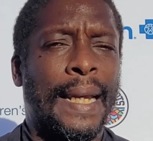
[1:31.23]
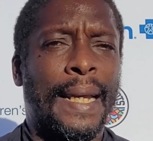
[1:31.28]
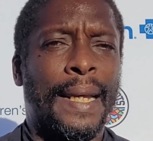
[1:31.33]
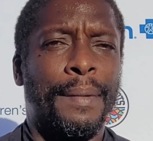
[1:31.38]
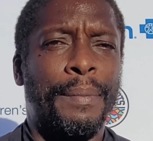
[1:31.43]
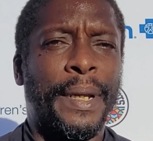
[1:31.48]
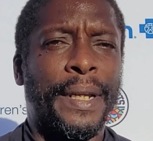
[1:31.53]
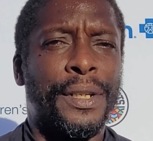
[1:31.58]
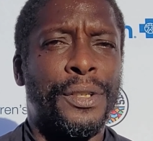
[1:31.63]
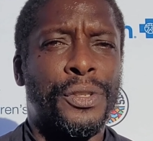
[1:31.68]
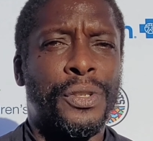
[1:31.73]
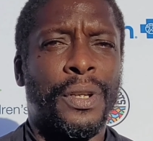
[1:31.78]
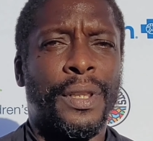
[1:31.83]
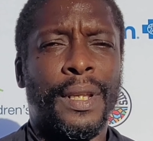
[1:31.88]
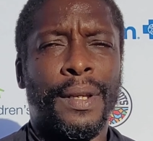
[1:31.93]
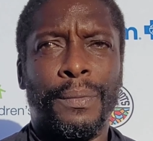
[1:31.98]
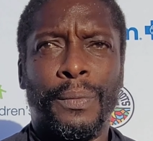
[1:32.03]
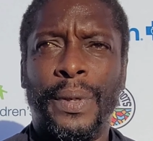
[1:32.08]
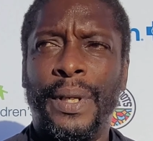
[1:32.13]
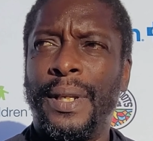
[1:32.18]
and making sure
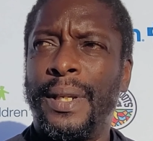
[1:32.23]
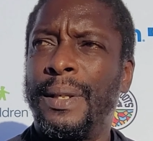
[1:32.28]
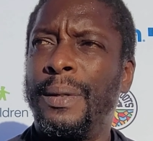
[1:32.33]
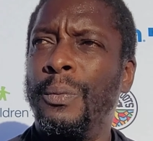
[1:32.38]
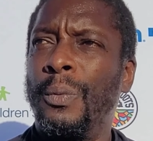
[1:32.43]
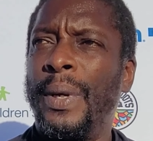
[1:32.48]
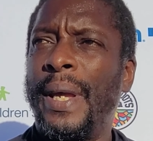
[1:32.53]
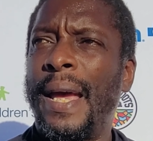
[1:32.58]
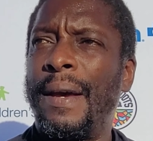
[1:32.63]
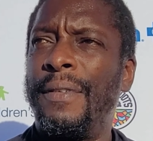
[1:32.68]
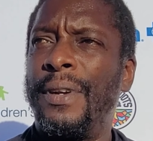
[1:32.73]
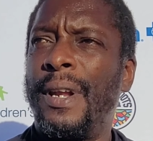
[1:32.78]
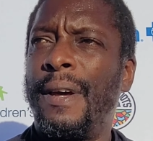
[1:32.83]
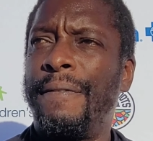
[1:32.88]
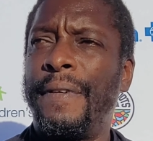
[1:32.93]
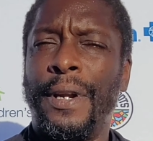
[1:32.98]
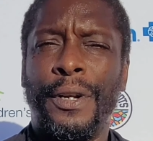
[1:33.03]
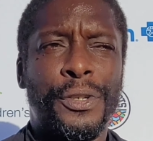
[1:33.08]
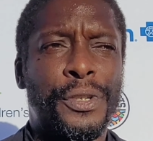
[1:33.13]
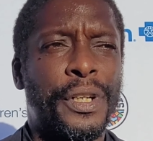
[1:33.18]
that we have
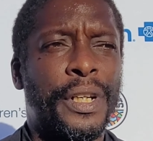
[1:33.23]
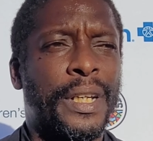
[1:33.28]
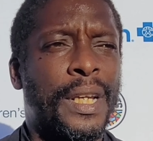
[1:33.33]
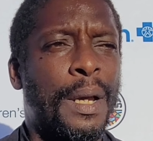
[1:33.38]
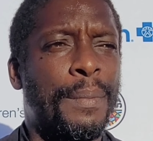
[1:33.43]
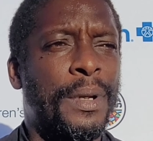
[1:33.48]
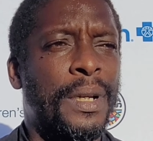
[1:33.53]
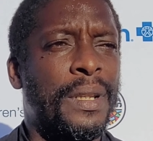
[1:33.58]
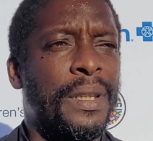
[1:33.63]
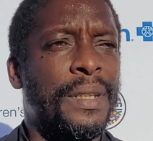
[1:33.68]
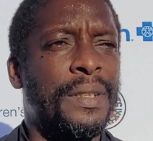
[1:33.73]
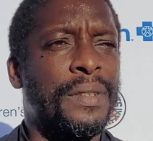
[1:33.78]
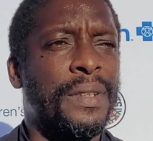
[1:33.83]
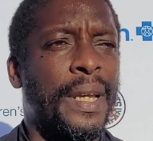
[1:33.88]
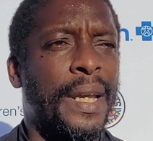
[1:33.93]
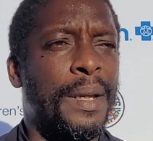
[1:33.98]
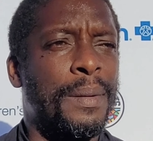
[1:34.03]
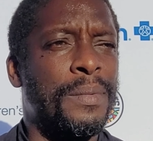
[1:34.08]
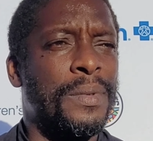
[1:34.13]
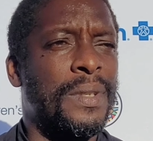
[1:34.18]
enough energy to come into these
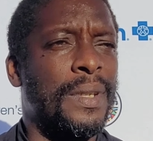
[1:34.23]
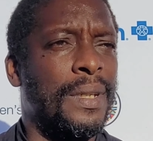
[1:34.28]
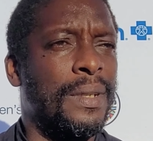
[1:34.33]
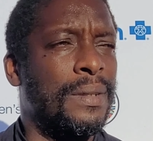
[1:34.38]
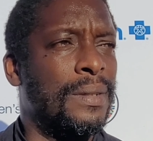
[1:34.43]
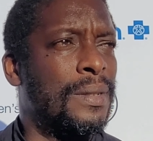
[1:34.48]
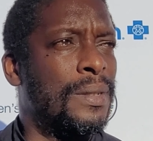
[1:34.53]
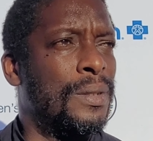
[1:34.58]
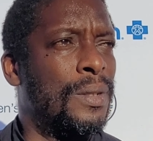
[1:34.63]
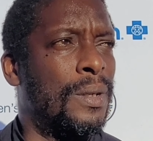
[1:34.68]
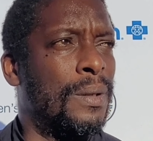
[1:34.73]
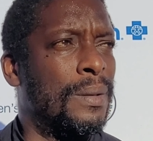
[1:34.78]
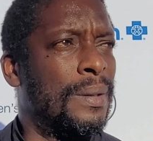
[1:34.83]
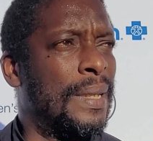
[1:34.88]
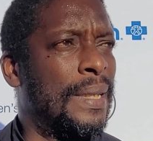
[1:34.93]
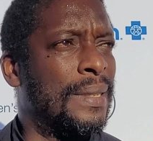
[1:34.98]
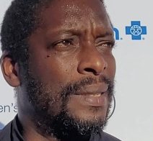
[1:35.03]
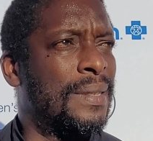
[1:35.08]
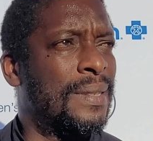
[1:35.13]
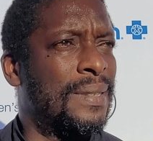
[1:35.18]
games. And,
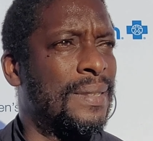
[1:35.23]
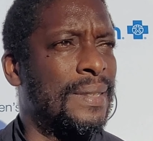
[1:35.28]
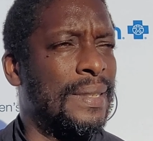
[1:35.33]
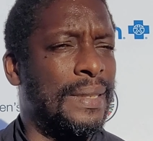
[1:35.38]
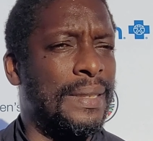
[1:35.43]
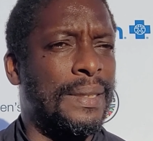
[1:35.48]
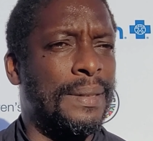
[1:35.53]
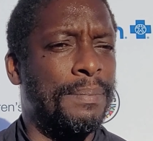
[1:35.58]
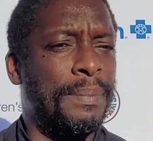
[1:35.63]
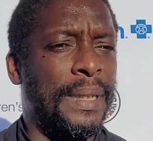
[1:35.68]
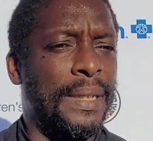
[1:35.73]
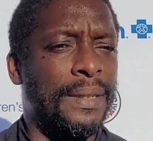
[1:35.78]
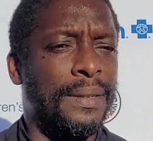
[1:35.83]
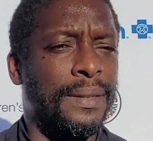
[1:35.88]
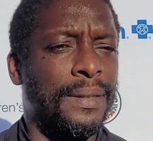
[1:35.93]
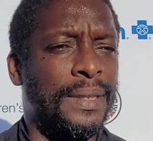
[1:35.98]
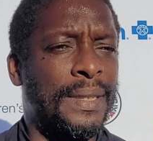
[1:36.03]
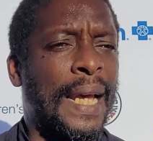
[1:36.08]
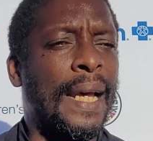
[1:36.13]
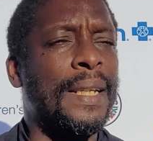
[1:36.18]
it's
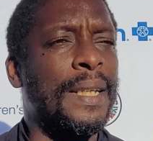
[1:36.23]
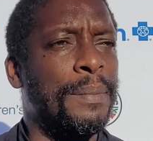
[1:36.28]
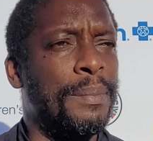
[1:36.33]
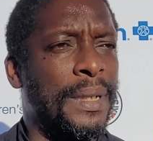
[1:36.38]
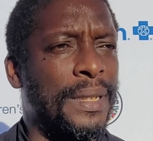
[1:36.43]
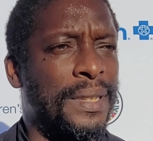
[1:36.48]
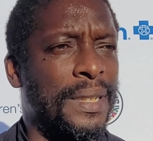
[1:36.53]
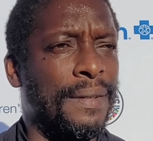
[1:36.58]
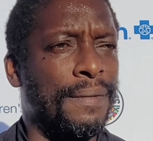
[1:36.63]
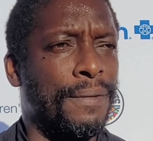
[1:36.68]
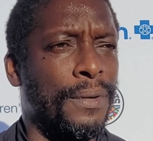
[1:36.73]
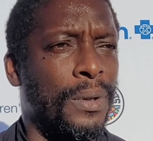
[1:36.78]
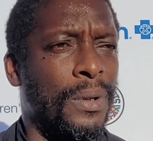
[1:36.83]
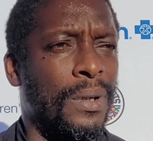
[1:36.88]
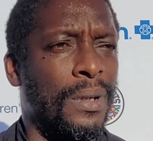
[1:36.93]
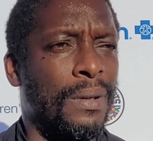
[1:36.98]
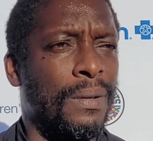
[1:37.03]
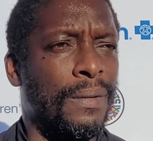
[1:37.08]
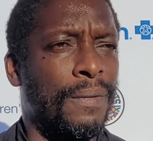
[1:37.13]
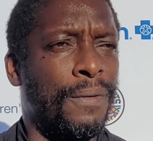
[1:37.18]
been sadly missing
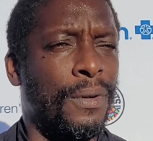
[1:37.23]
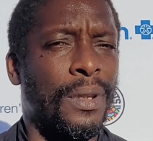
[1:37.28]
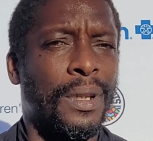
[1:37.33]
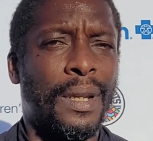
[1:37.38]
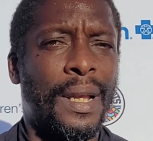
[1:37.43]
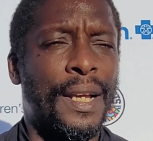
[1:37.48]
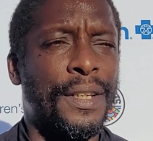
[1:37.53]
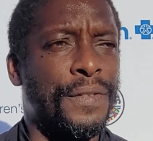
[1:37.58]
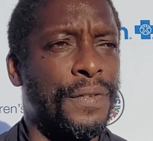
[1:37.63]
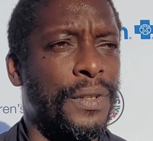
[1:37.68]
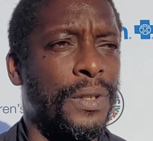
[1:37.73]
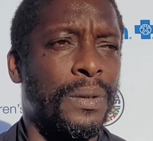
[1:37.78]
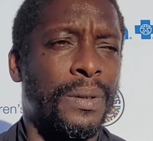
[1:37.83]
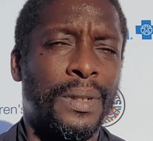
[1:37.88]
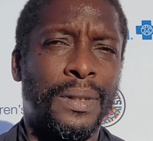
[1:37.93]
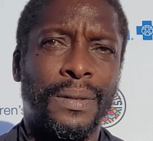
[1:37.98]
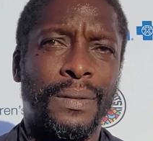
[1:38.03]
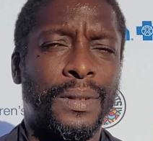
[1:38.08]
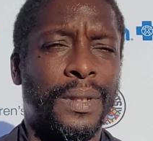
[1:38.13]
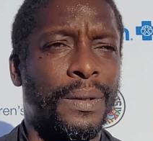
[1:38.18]
for the last few.
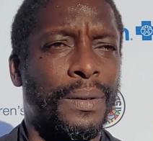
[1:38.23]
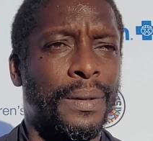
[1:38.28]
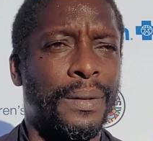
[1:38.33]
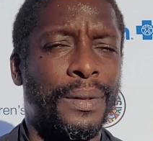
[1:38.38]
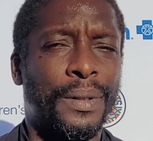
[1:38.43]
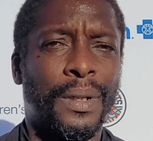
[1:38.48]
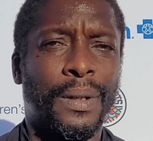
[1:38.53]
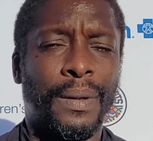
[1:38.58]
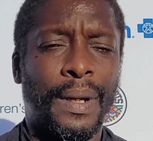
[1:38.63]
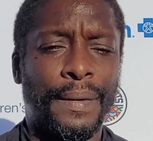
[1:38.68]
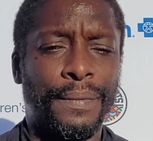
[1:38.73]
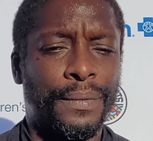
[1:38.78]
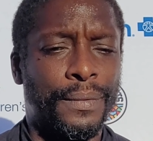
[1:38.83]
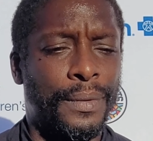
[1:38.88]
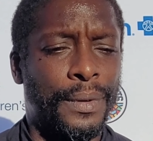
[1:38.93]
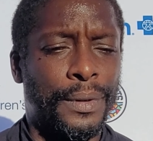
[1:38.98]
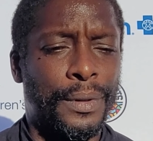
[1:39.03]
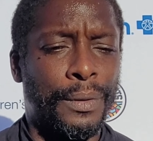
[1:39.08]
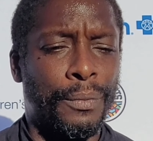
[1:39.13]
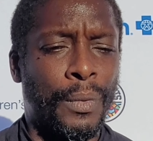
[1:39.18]
So,
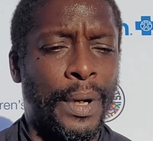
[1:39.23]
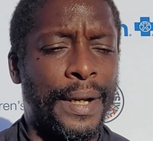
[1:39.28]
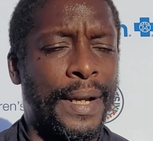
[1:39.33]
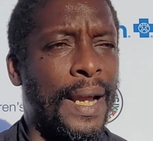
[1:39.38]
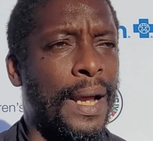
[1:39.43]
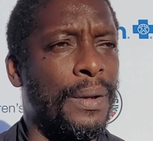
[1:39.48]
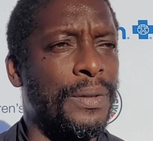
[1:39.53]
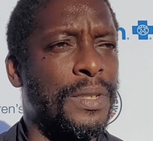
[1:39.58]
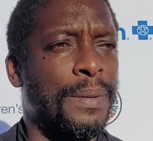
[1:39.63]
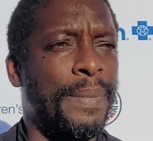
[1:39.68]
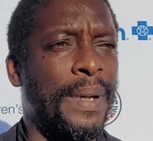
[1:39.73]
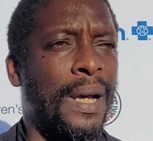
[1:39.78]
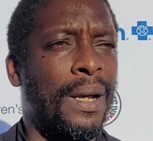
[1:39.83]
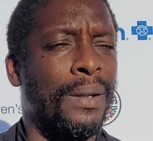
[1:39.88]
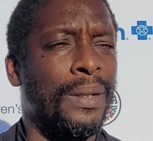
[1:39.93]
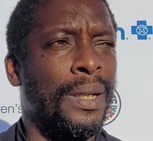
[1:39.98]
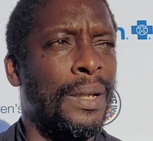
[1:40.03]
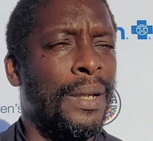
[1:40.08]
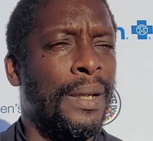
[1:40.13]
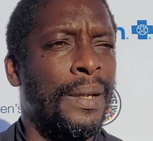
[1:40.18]
right now it's
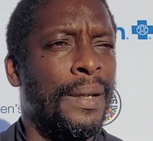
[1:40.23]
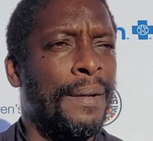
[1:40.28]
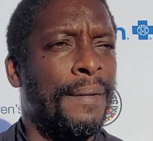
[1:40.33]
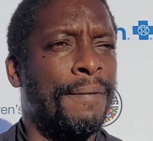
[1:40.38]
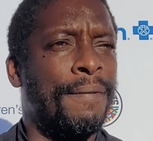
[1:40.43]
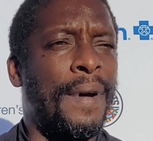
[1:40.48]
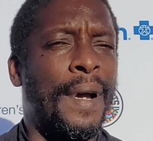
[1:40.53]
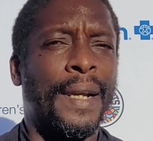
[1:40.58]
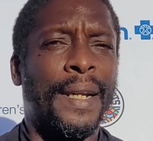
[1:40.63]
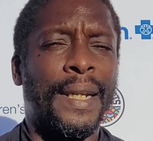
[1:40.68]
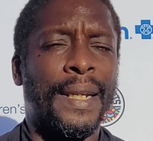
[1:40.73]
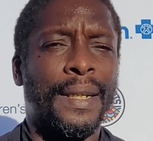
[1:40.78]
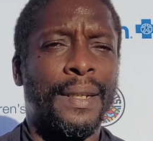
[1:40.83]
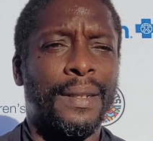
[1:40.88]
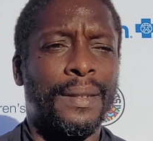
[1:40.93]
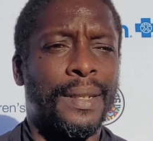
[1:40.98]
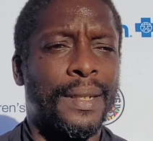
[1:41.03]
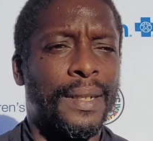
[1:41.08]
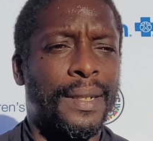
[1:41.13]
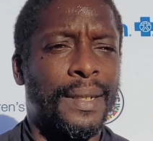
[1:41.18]
about
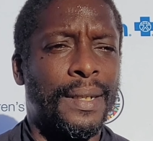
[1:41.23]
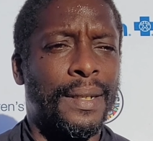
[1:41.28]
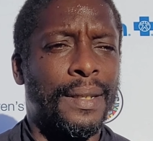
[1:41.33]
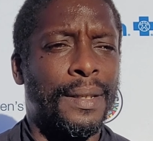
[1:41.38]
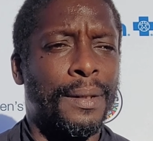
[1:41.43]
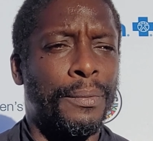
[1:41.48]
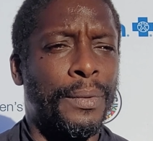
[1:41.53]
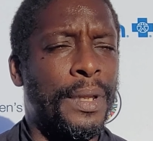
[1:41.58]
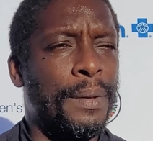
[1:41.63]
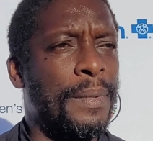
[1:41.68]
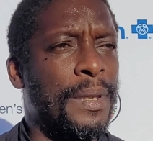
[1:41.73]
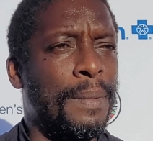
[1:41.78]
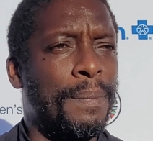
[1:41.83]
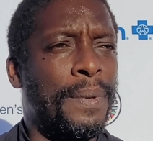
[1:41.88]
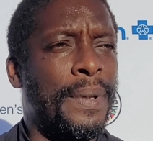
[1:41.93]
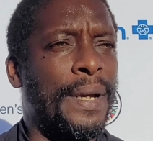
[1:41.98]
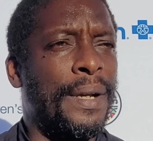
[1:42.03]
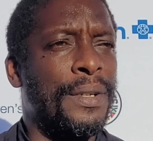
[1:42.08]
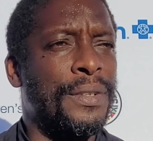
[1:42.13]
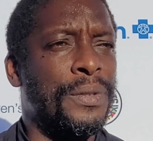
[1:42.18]
finding the rhythm of the
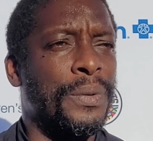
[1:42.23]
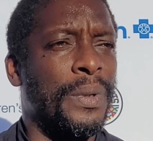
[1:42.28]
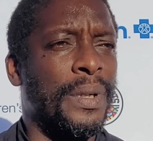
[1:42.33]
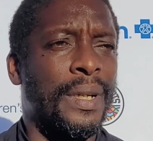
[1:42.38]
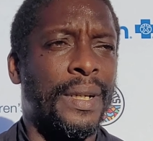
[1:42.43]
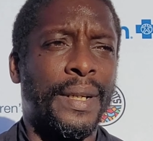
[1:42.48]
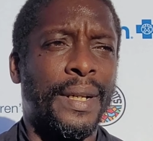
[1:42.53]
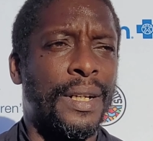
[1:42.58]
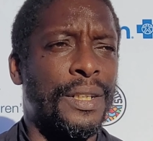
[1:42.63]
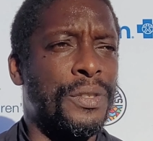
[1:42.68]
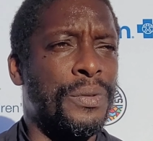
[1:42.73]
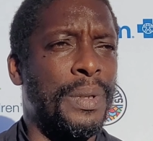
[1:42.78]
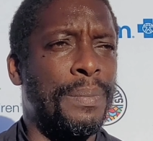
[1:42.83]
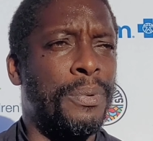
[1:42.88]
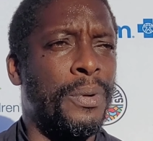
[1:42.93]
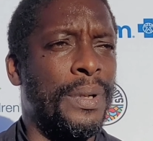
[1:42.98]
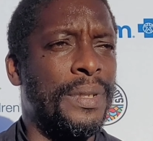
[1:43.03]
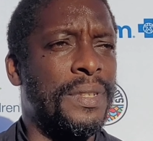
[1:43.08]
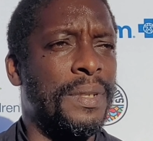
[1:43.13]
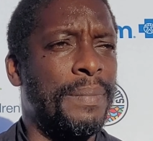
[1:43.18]
players who are going to get us 3
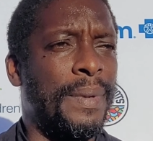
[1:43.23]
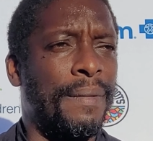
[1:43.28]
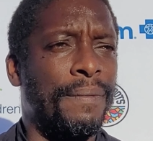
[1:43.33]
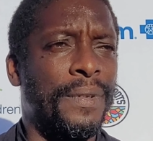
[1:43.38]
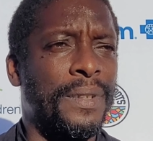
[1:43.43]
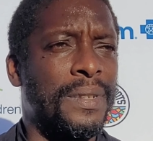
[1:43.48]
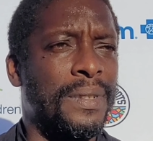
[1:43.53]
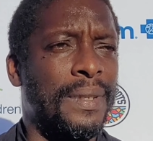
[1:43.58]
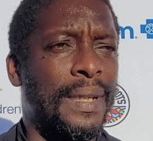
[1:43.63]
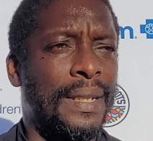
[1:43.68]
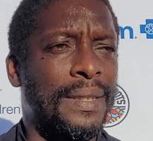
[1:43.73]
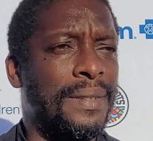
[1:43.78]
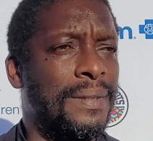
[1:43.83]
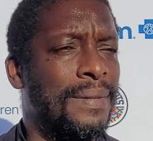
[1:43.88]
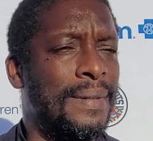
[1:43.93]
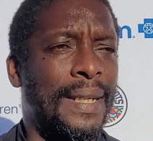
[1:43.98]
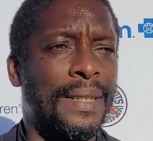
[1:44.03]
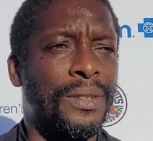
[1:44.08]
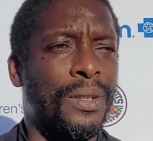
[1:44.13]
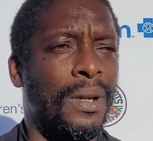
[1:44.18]
points in Memphis, and
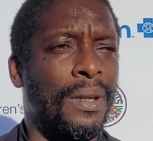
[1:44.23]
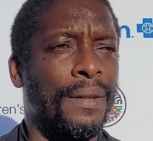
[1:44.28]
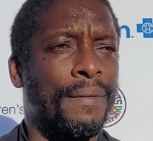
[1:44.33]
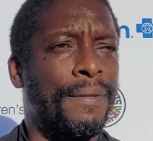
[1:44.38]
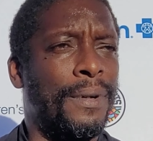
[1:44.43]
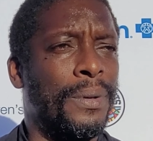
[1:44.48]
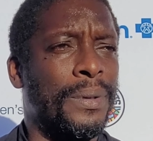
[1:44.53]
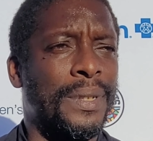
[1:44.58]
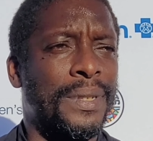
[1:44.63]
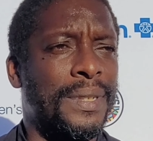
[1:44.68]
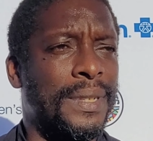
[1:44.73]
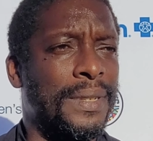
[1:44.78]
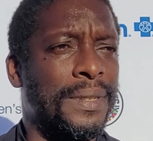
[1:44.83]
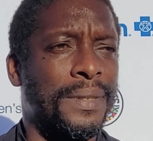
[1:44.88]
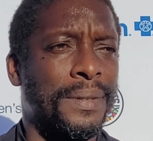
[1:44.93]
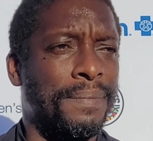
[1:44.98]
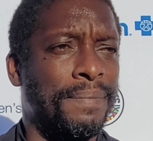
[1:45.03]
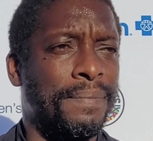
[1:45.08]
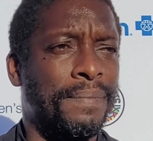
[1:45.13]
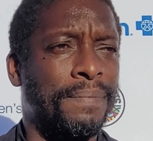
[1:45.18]
that's all the focus is.